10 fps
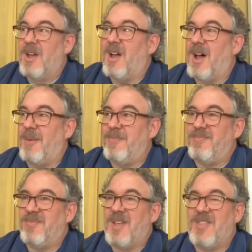
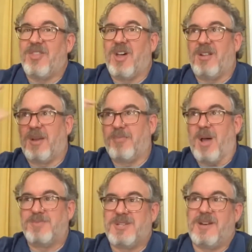And that thought like
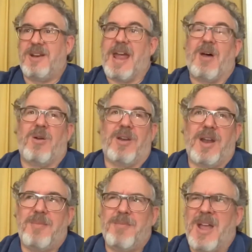pops in and out, and
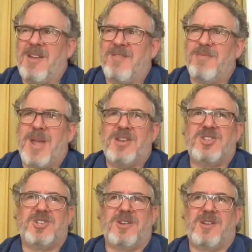I might have
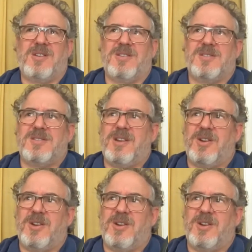mentioned,